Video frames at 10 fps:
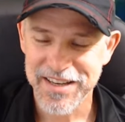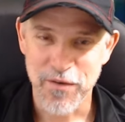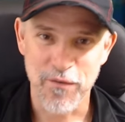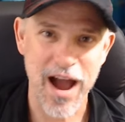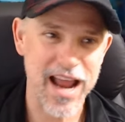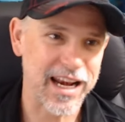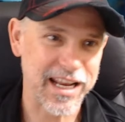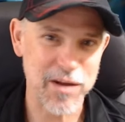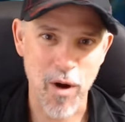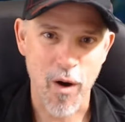Finally,
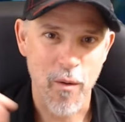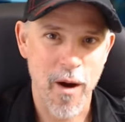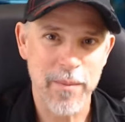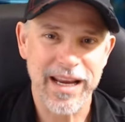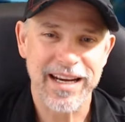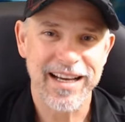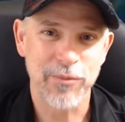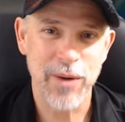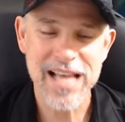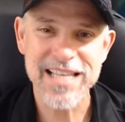come on. I mean,
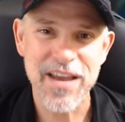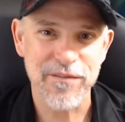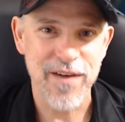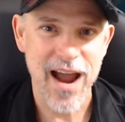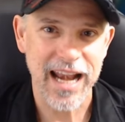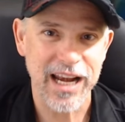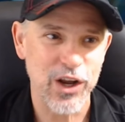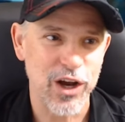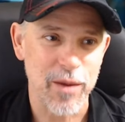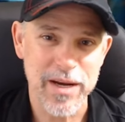when I say finally,
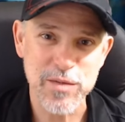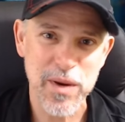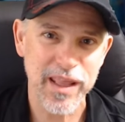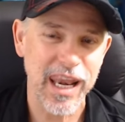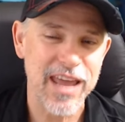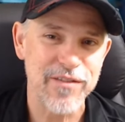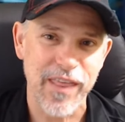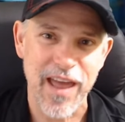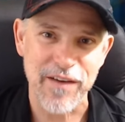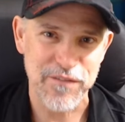look, I mean, it's been living
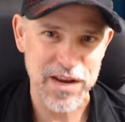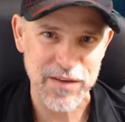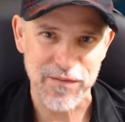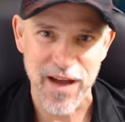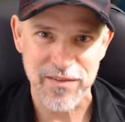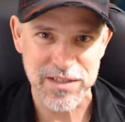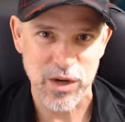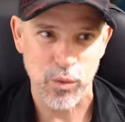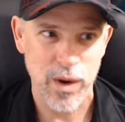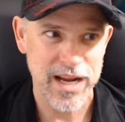in that 55
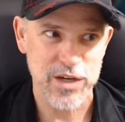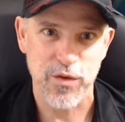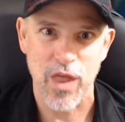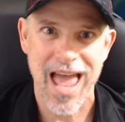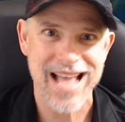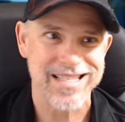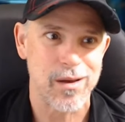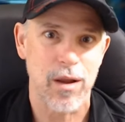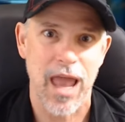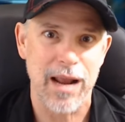cent range for the last
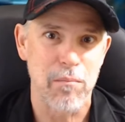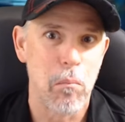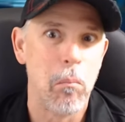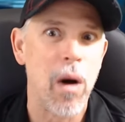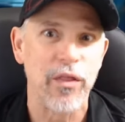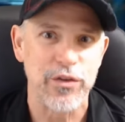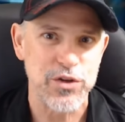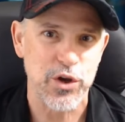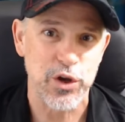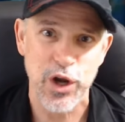like month or
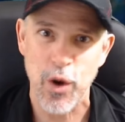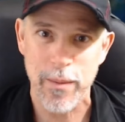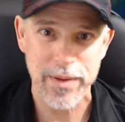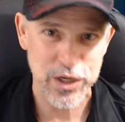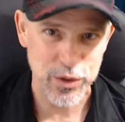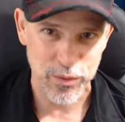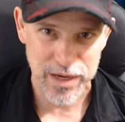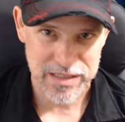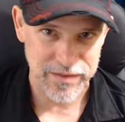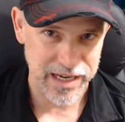so. You know, we've been doing
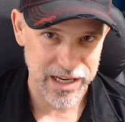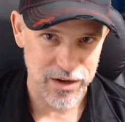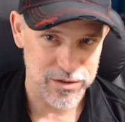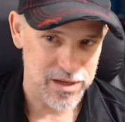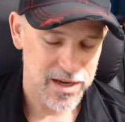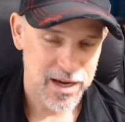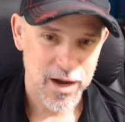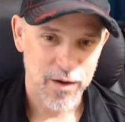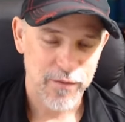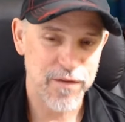these videos.
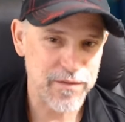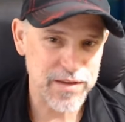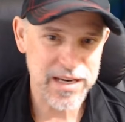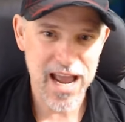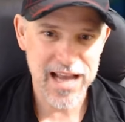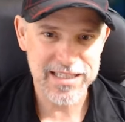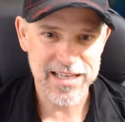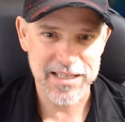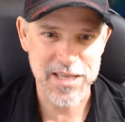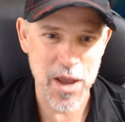59
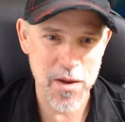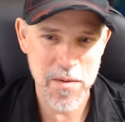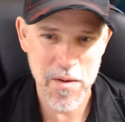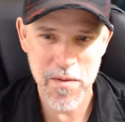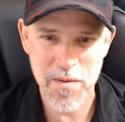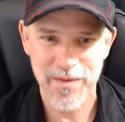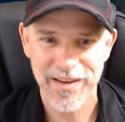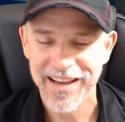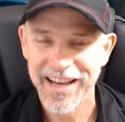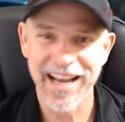cents.
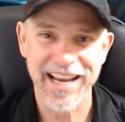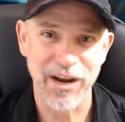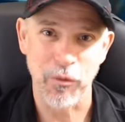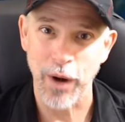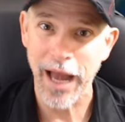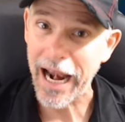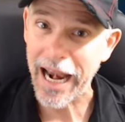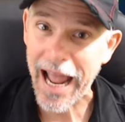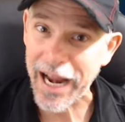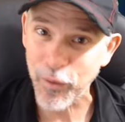Again, we're not
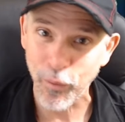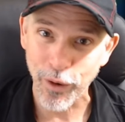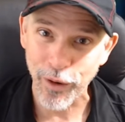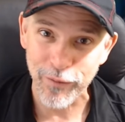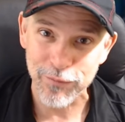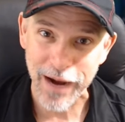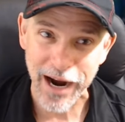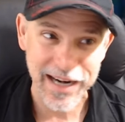lighting the world on fire.